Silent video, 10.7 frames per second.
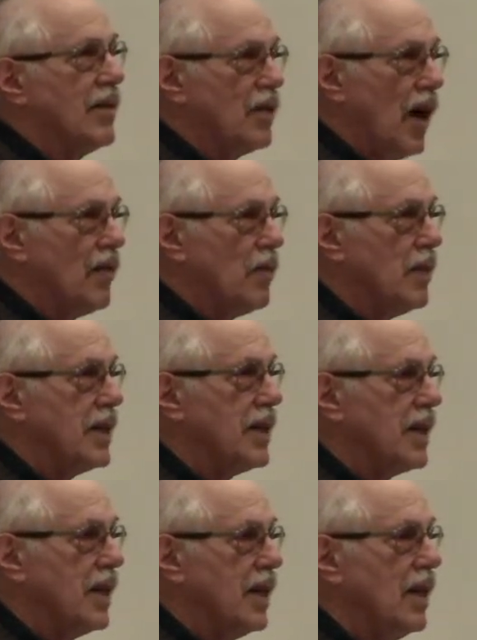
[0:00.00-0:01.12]
of
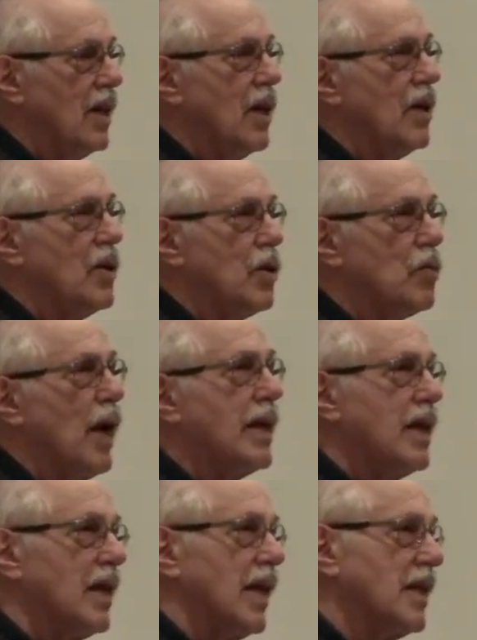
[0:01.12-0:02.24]
governments to
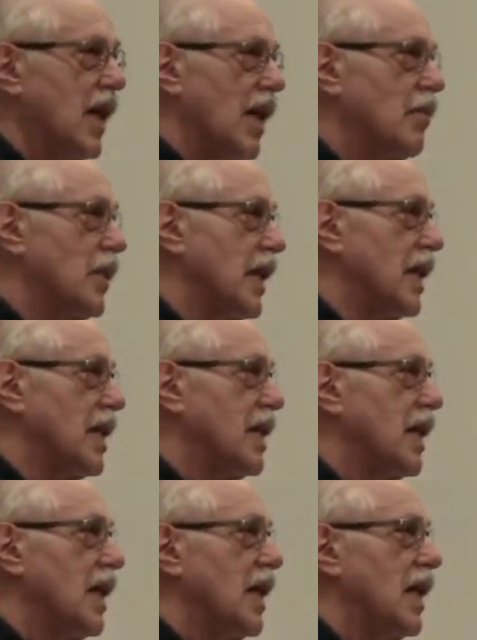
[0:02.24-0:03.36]
regulate companies
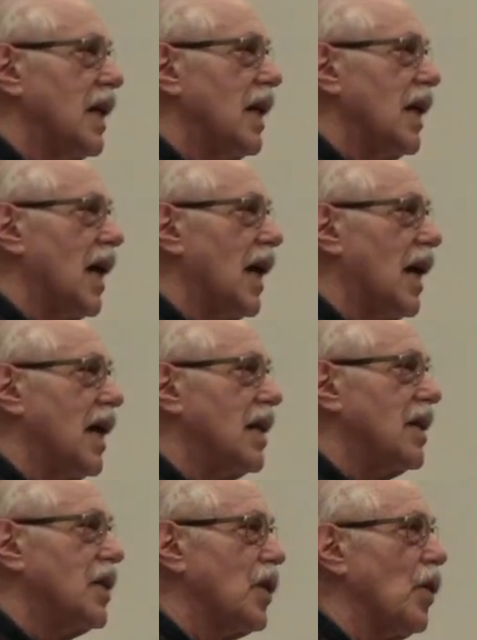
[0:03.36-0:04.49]

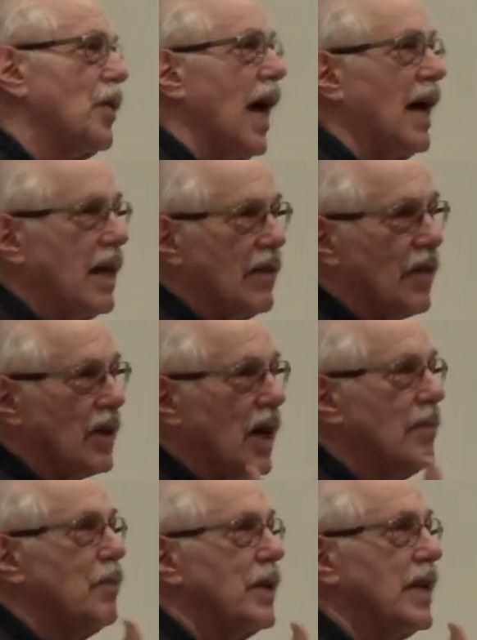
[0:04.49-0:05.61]
so that if a
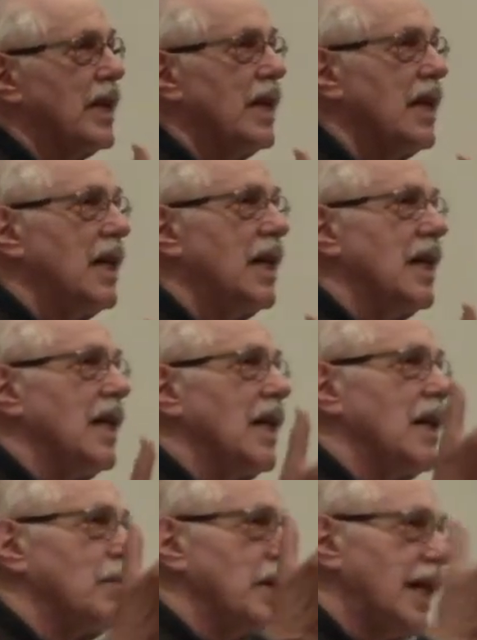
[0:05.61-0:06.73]
company
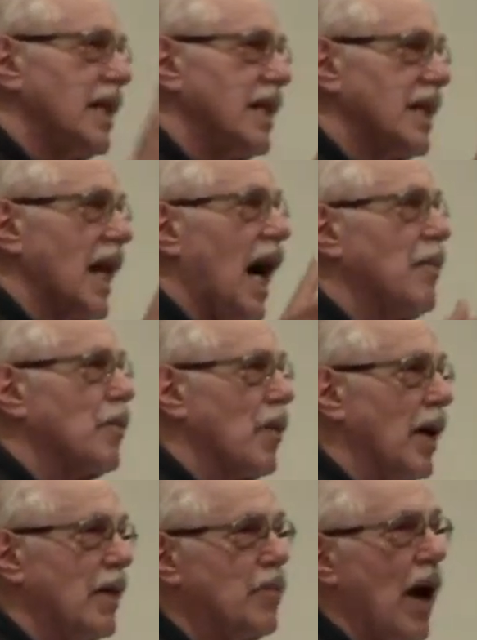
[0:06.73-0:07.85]
begins to
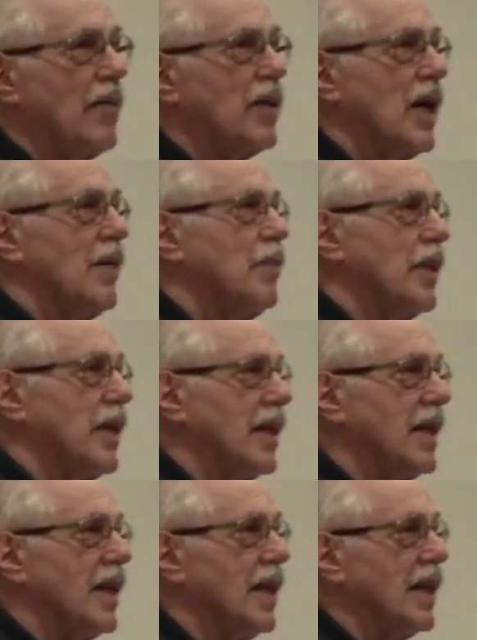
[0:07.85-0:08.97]
operate, a private company
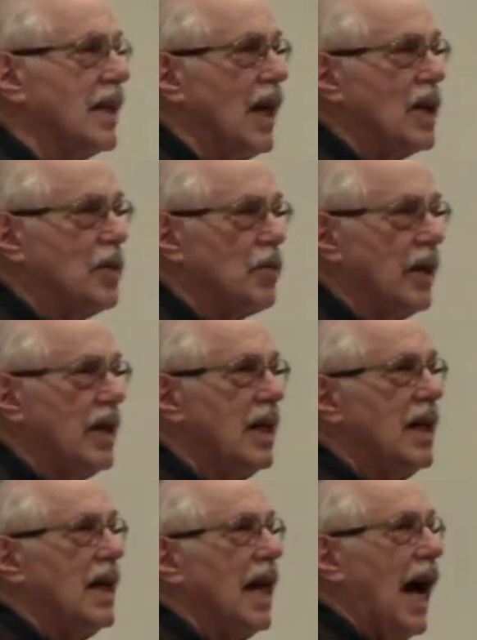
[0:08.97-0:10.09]
in a country,
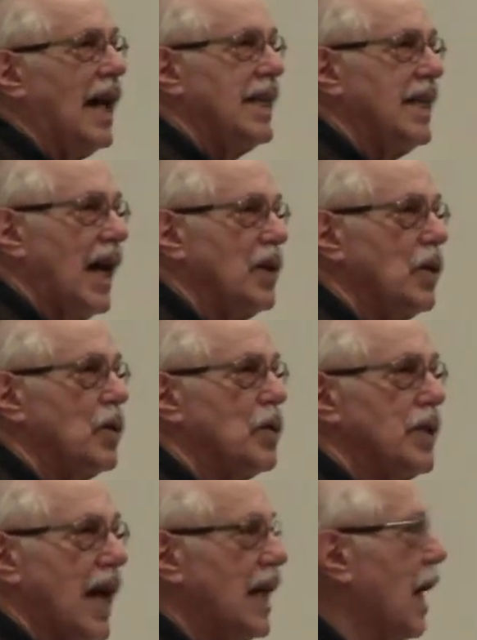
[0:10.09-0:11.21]
and then you
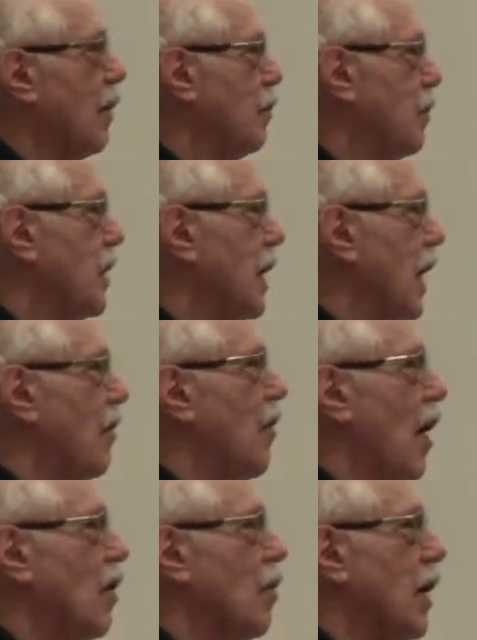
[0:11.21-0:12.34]
set up
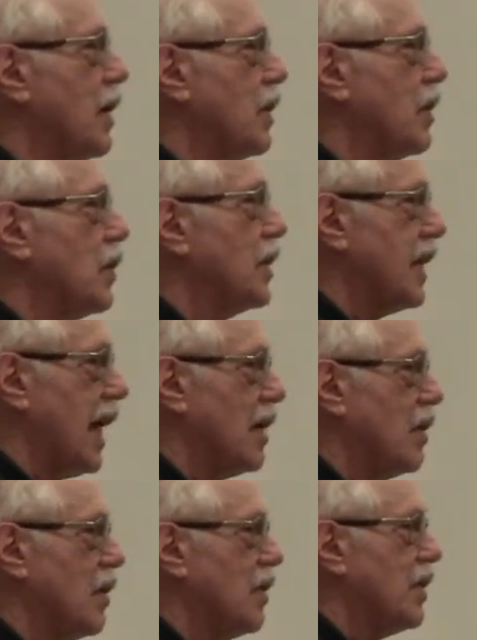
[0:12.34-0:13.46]
environmental
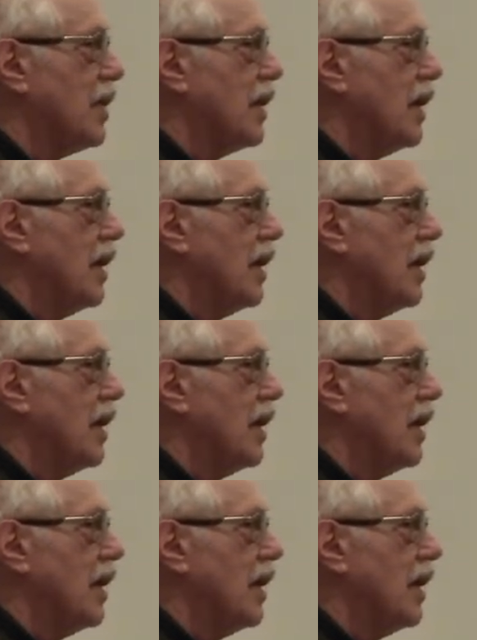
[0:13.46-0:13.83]
standards